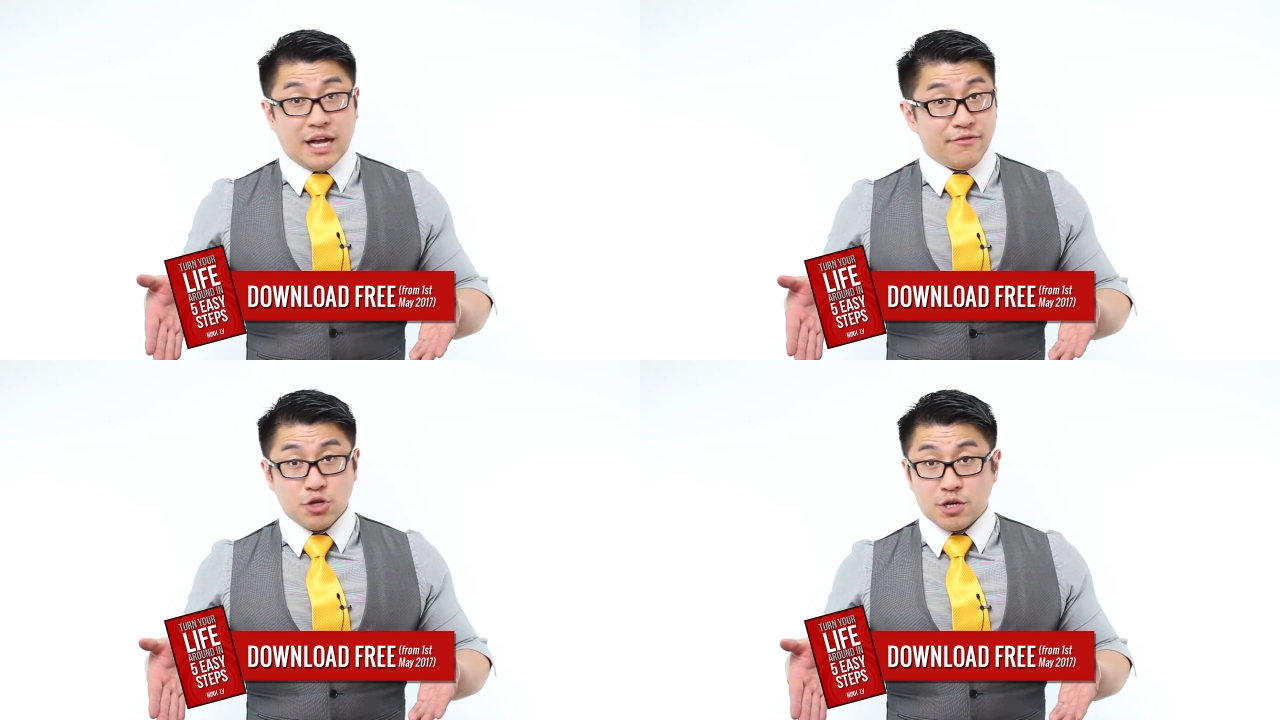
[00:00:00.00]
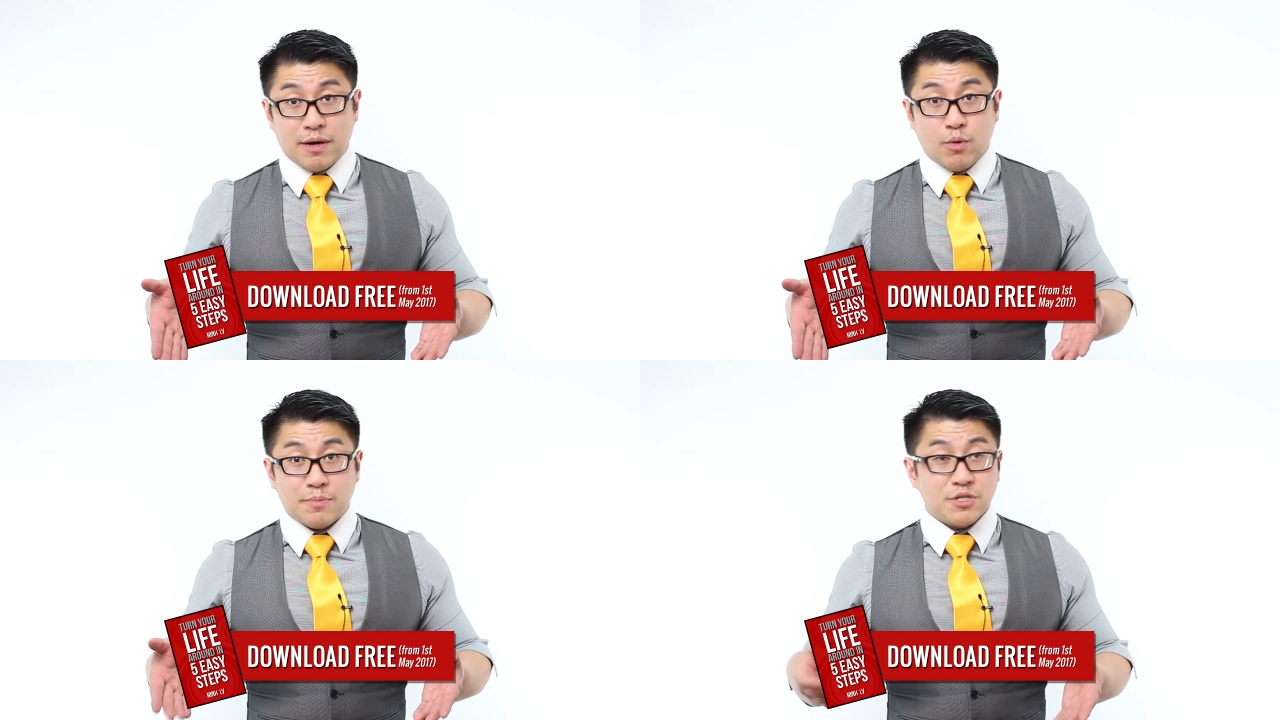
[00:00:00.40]
have a look at
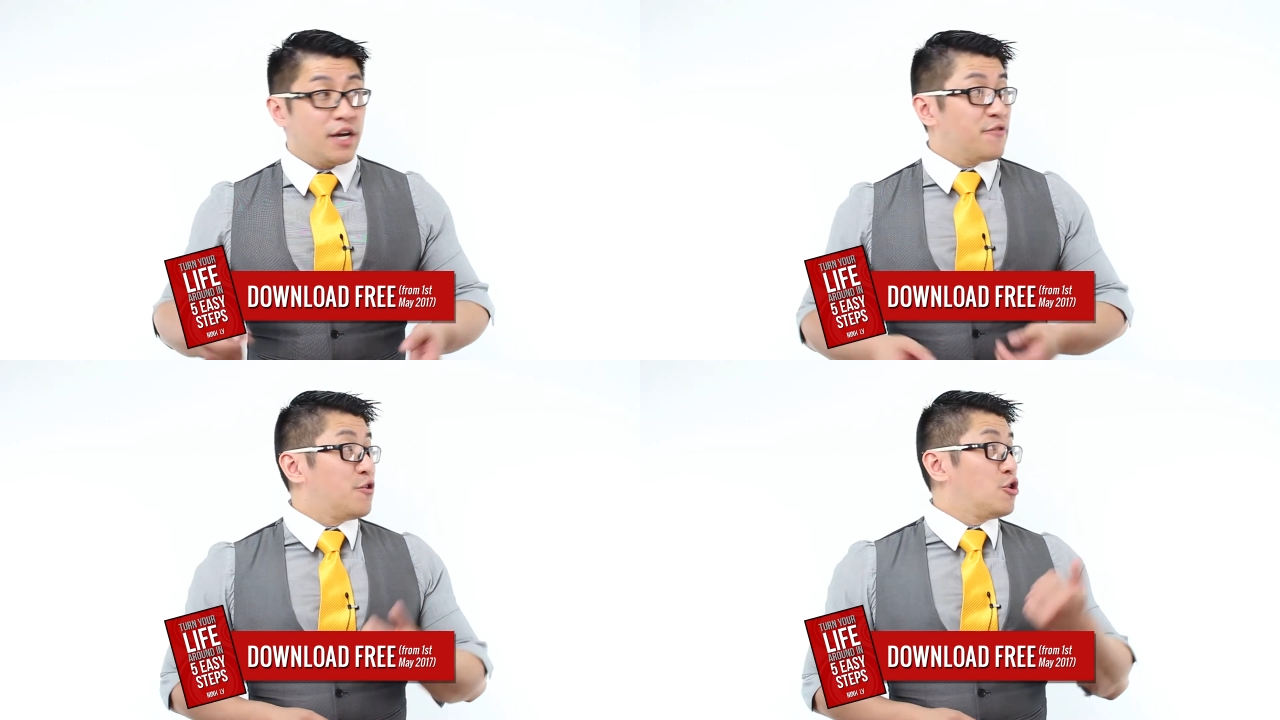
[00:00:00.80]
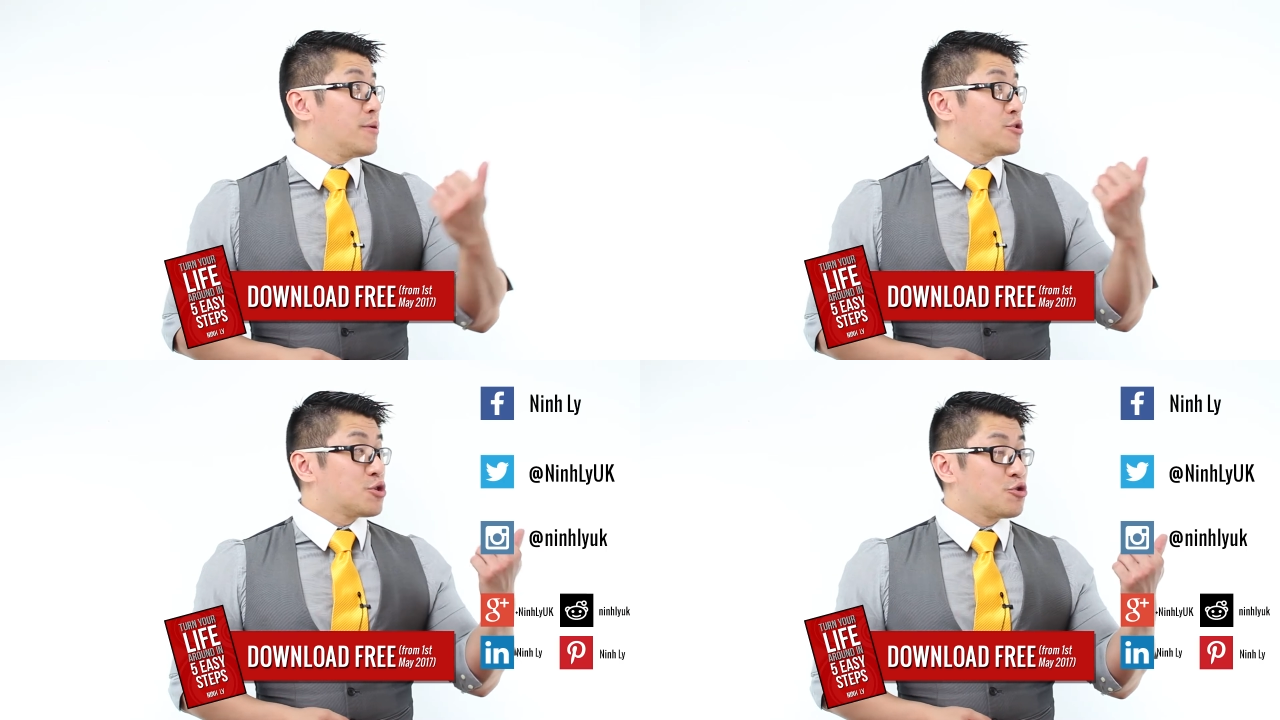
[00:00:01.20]
my website, follow
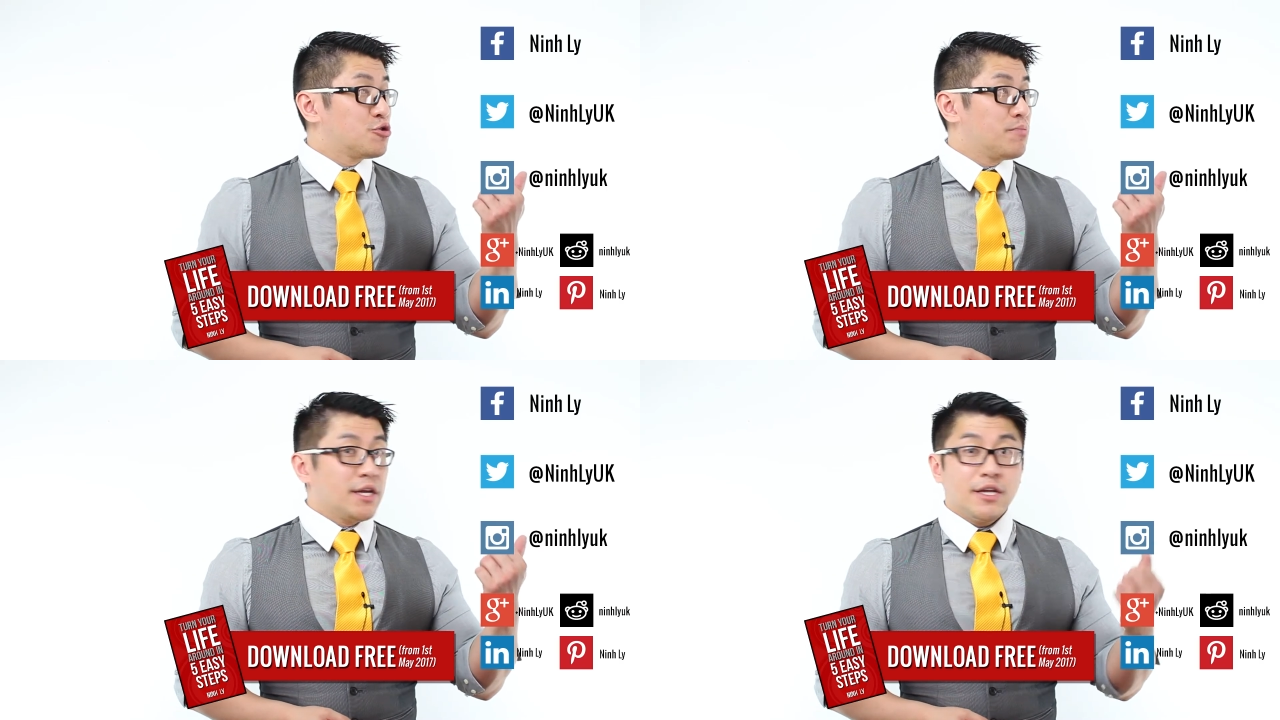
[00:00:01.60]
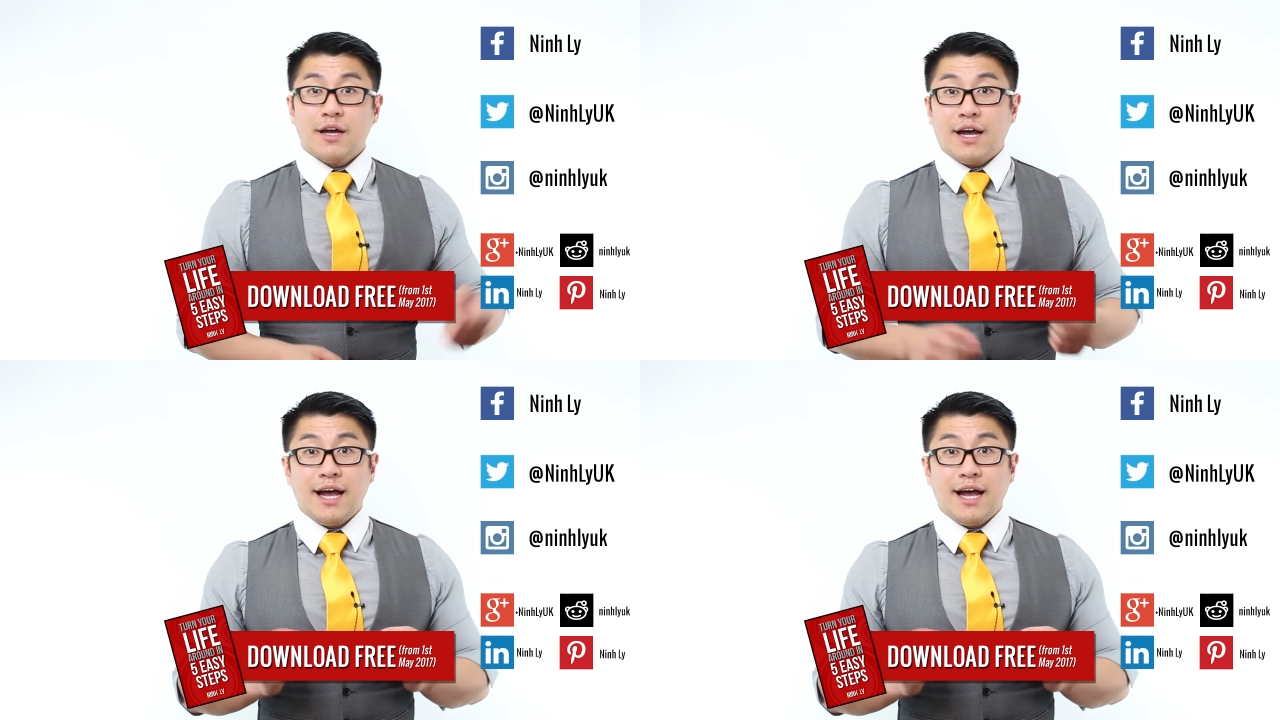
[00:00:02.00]
me on social media,